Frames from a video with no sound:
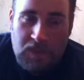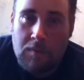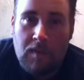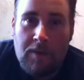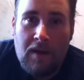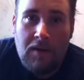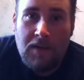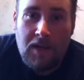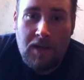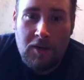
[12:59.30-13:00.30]
Couple of powders
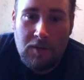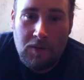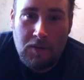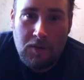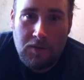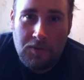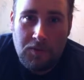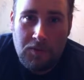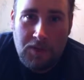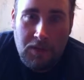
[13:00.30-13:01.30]
I got here I'm going to go look
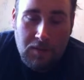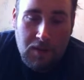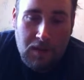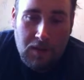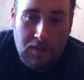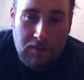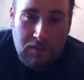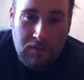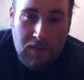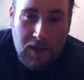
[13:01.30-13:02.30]
through, see what I can
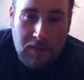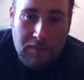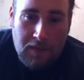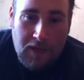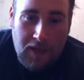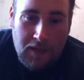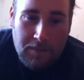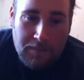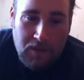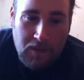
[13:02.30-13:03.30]
dig up for data,